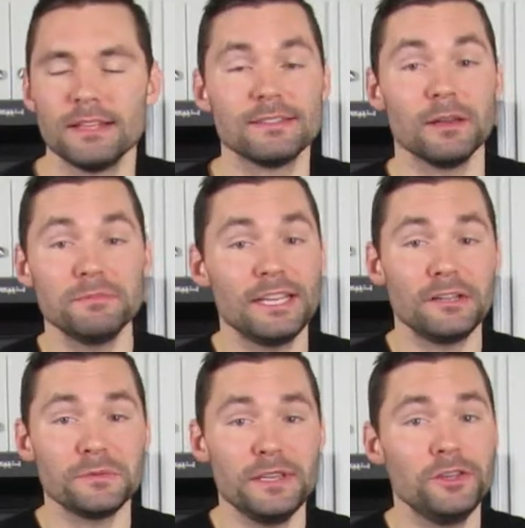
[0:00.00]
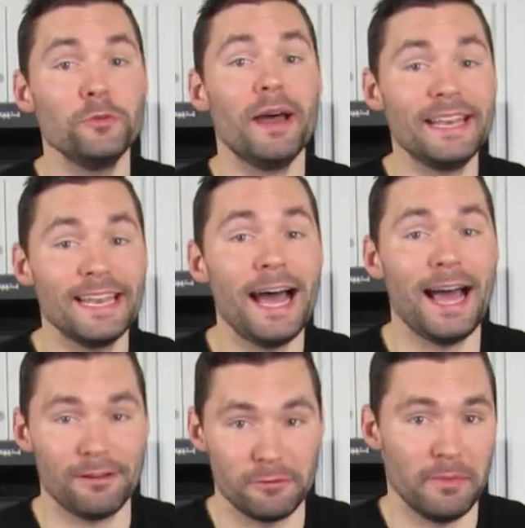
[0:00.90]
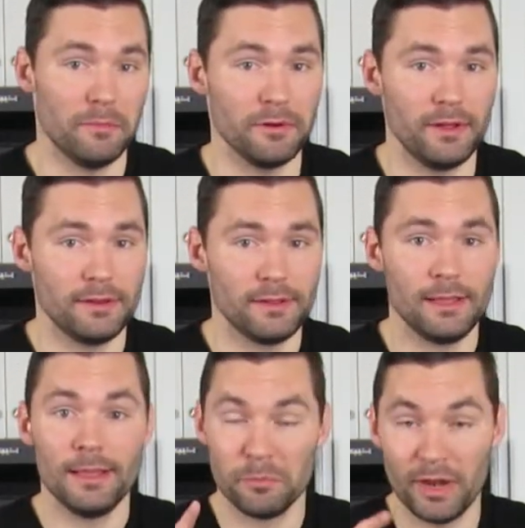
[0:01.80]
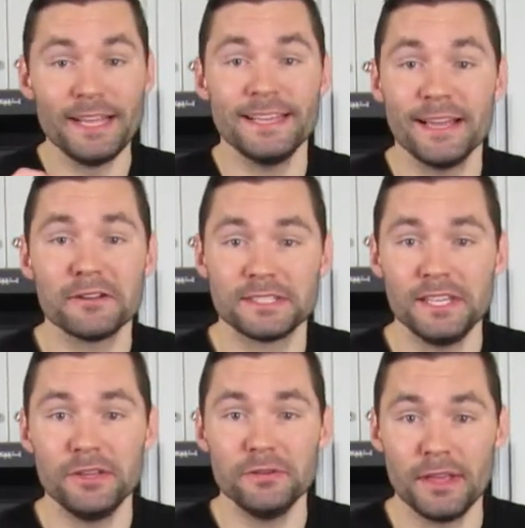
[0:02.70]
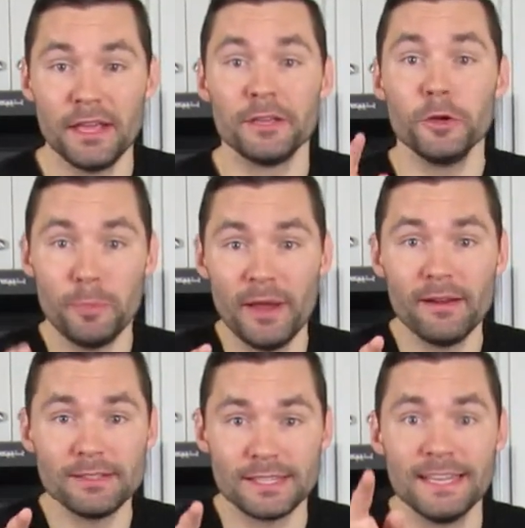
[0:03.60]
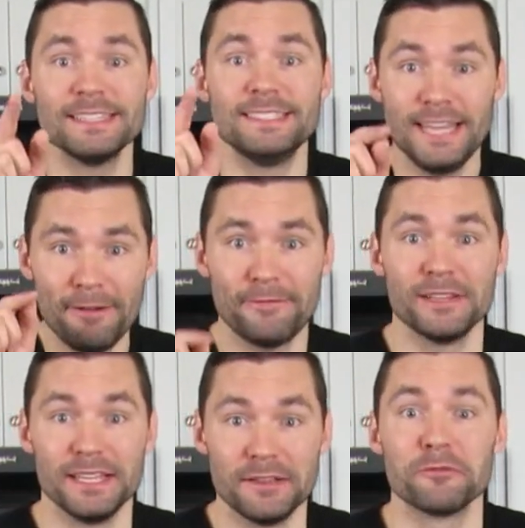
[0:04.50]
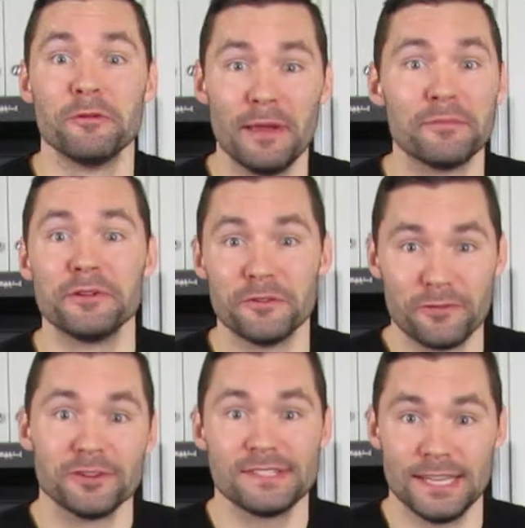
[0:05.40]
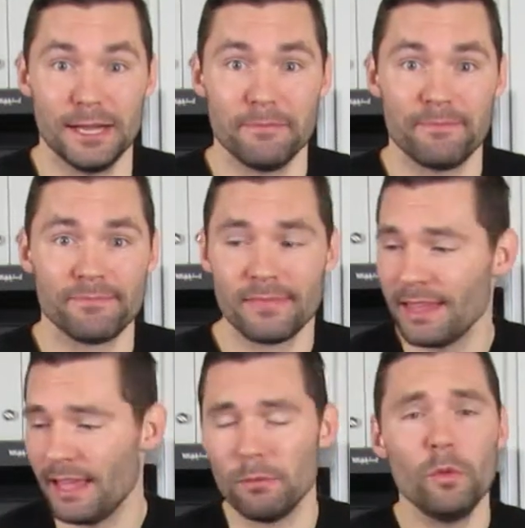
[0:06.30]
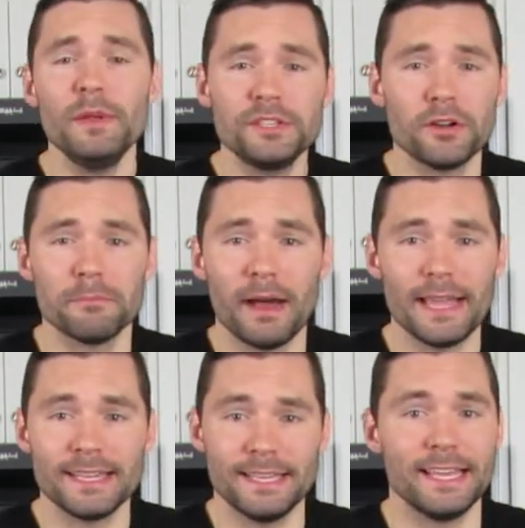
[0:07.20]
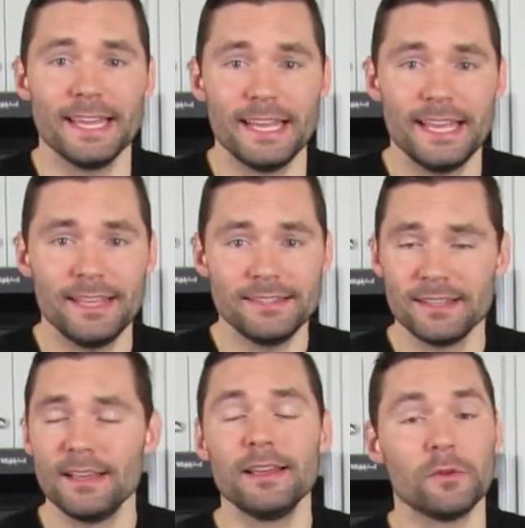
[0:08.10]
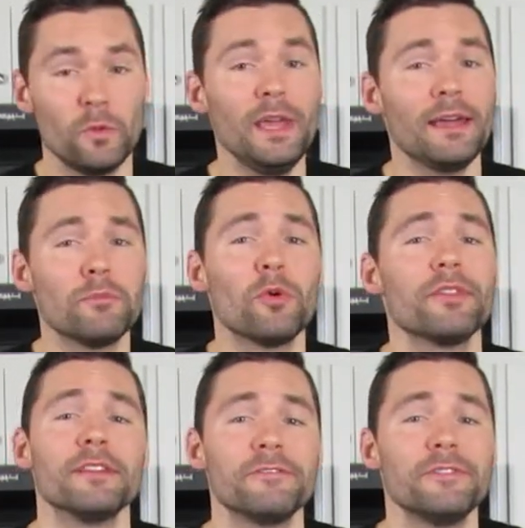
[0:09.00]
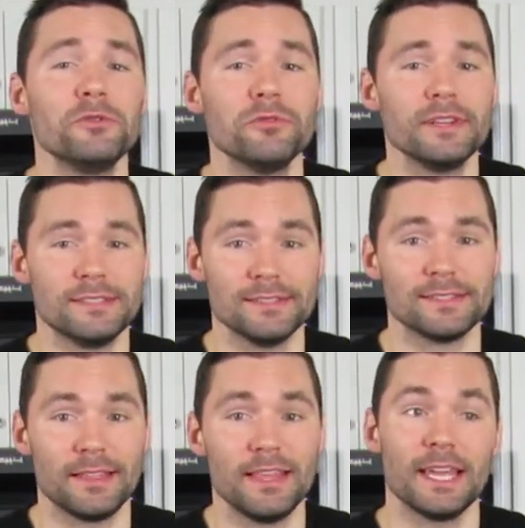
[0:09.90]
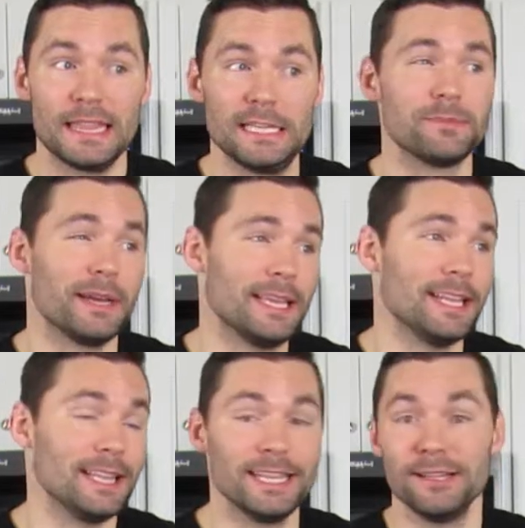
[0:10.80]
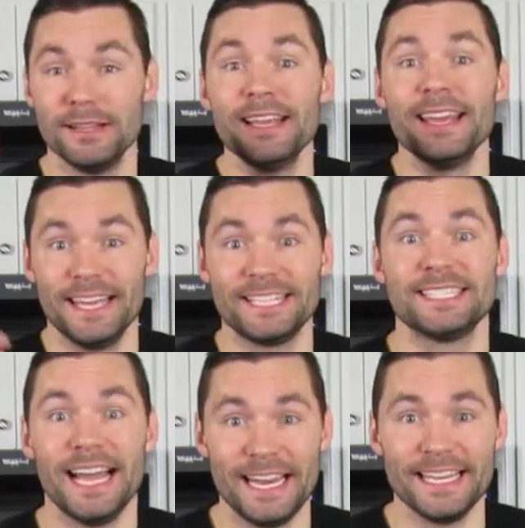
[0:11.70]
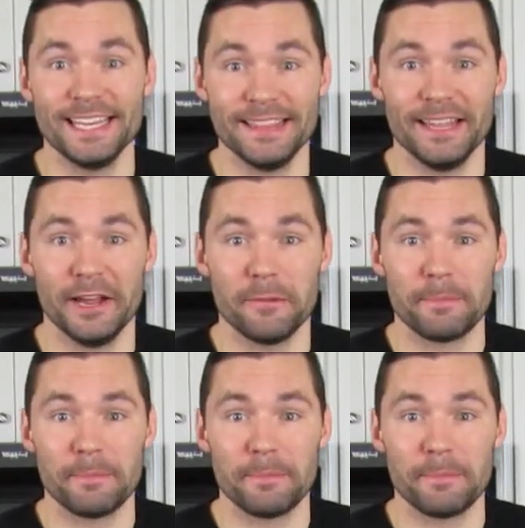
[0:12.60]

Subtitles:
Something tells me you might not remember it. But I can guarantee you, your parents definitely remember your first time. And when we took Micah to get his, we had more than a few reasons to think things might get a little exciting in there.